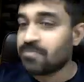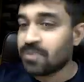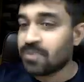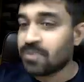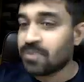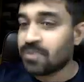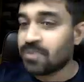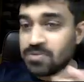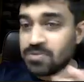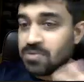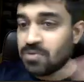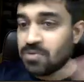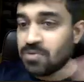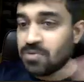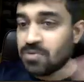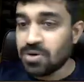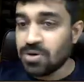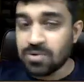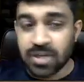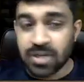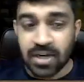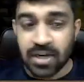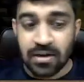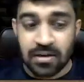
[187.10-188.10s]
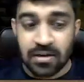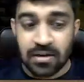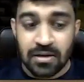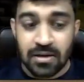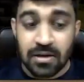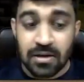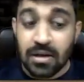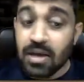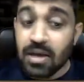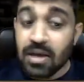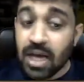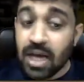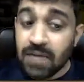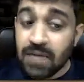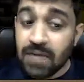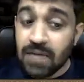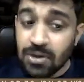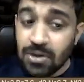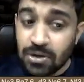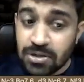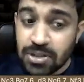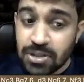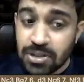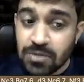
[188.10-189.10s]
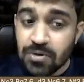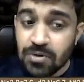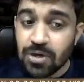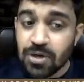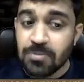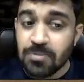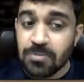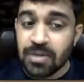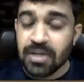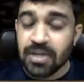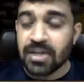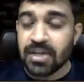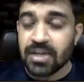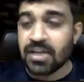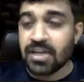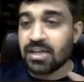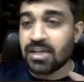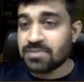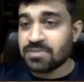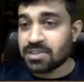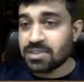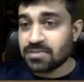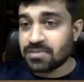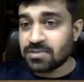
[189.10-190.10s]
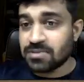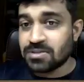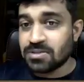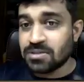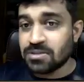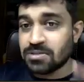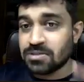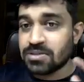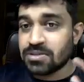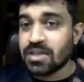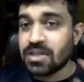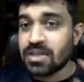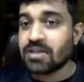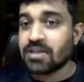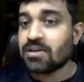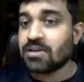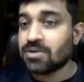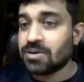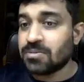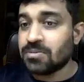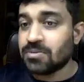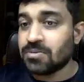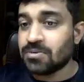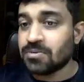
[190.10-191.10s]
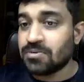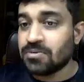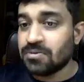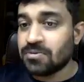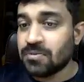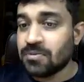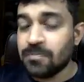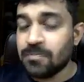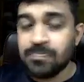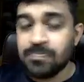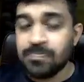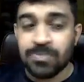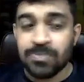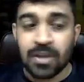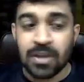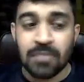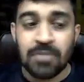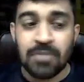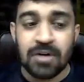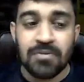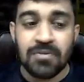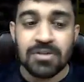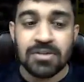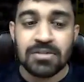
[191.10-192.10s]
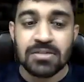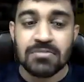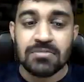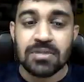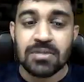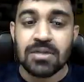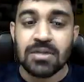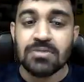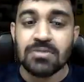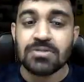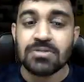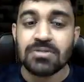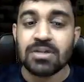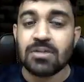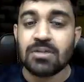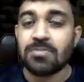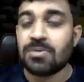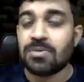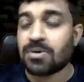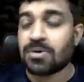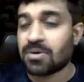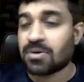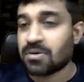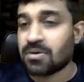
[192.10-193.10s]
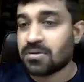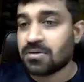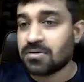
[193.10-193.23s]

So we won't do that. And we also won't play knight f6, which looks like a good move, but we simply lose our pawn.